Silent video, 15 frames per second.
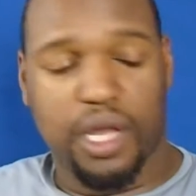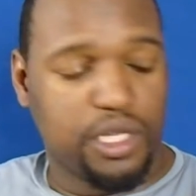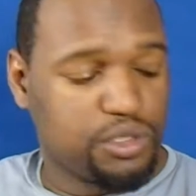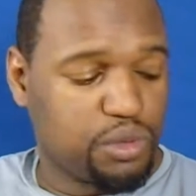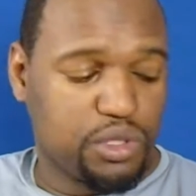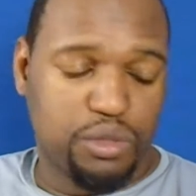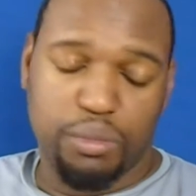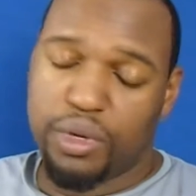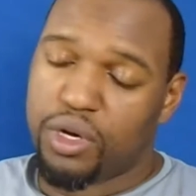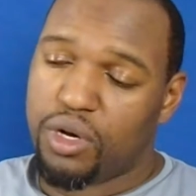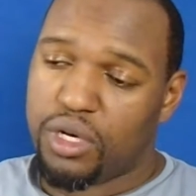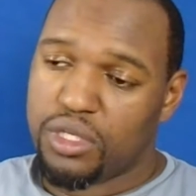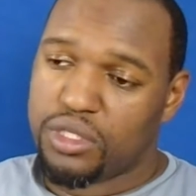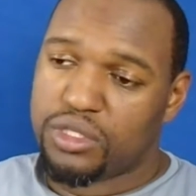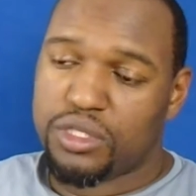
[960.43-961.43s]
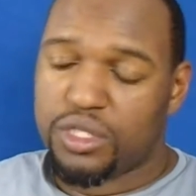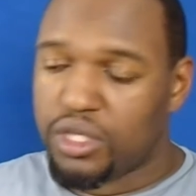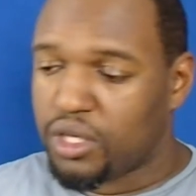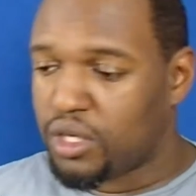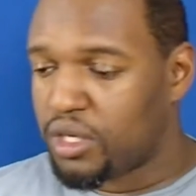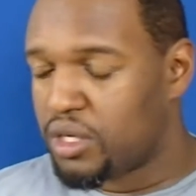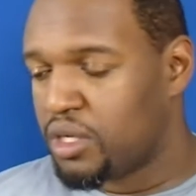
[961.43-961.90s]
just wanted to bring all this to
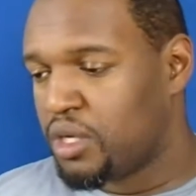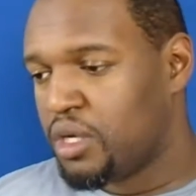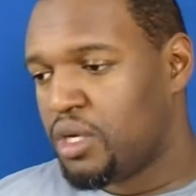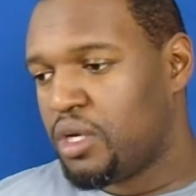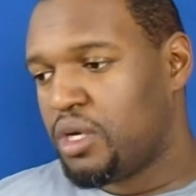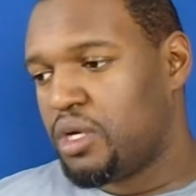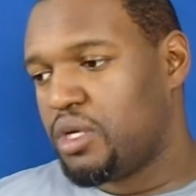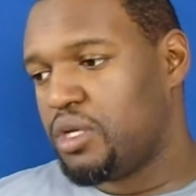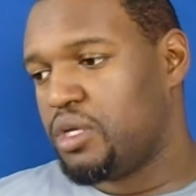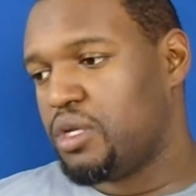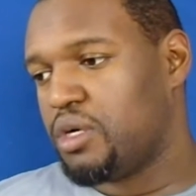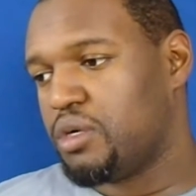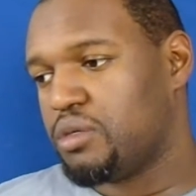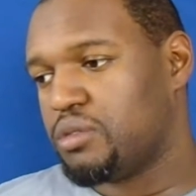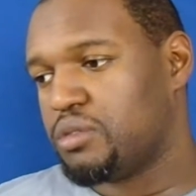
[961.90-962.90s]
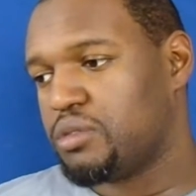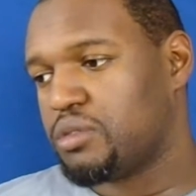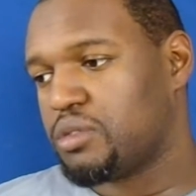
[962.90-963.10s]
y'all, you know,